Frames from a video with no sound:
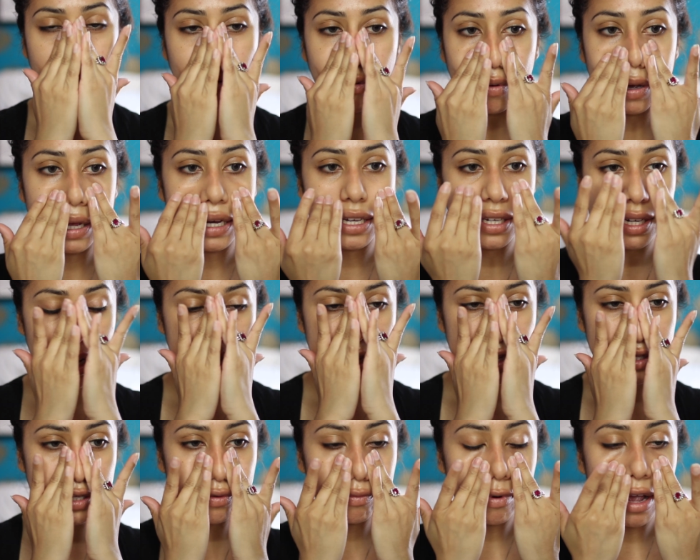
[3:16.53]
which
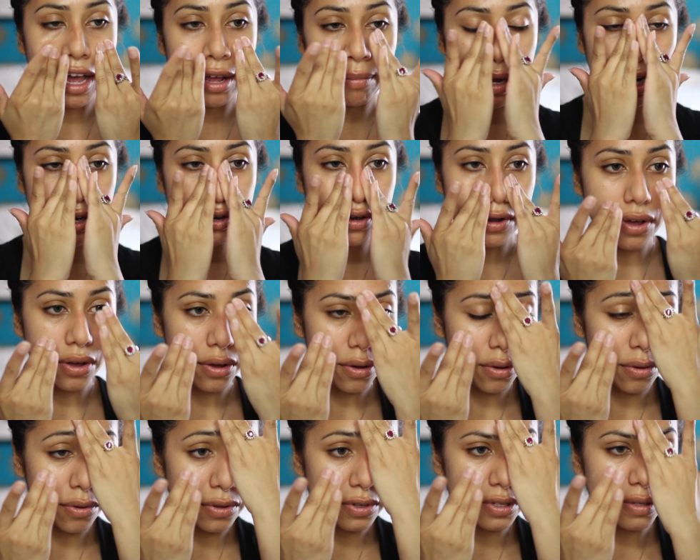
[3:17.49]
is around my
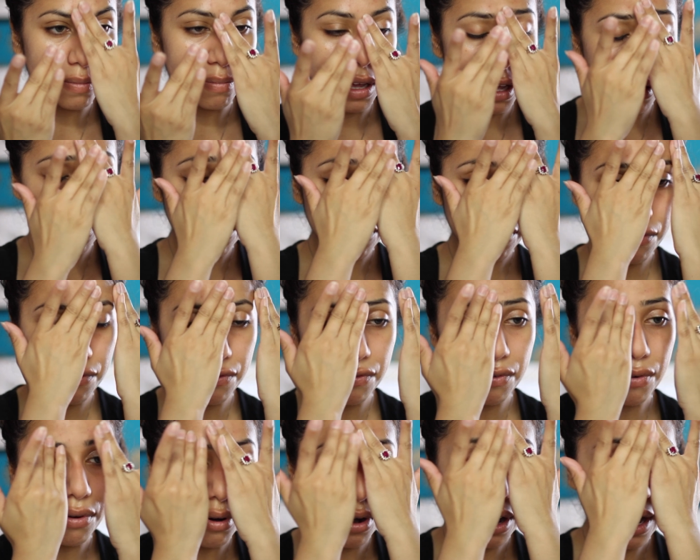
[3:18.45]
nose, my
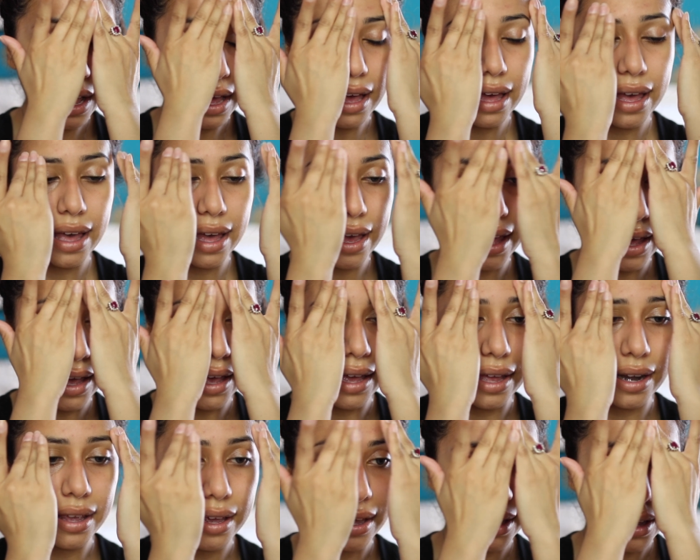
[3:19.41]

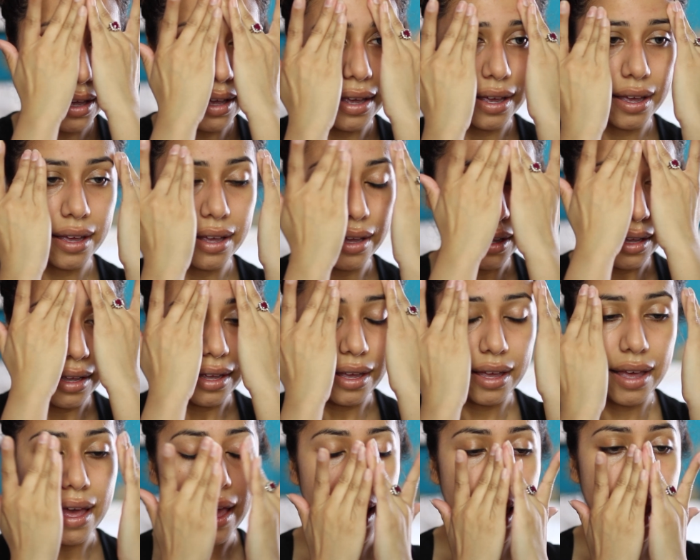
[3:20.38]
forehead,
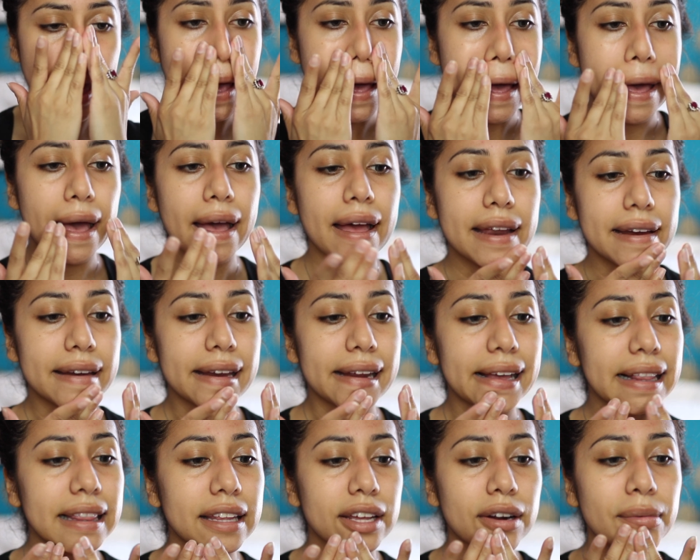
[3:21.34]
and
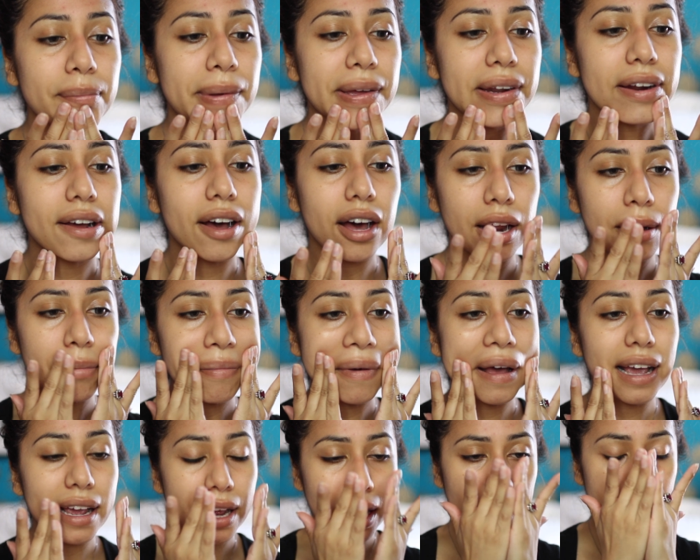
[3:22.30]
a little bit on
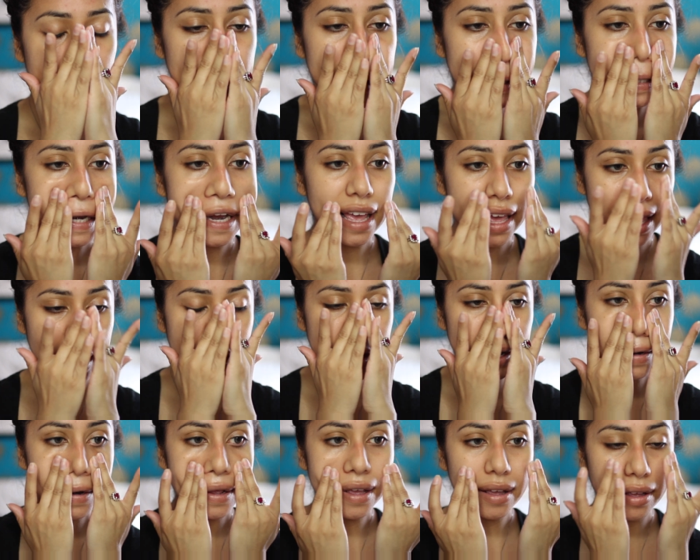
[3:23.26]
my
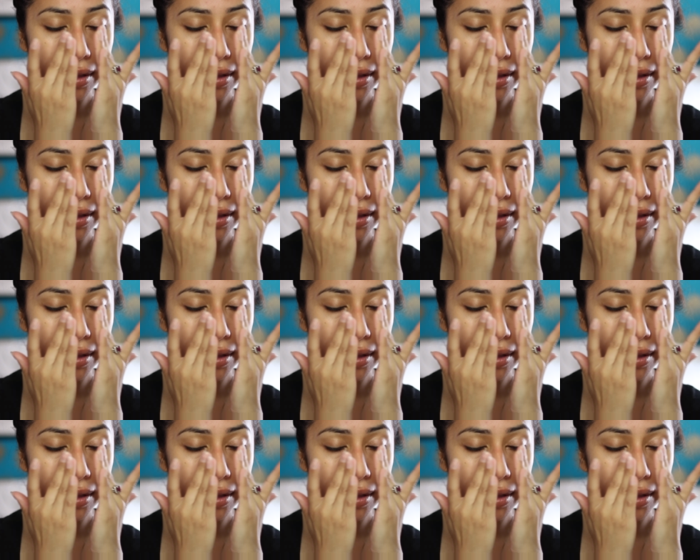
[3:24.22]
chin.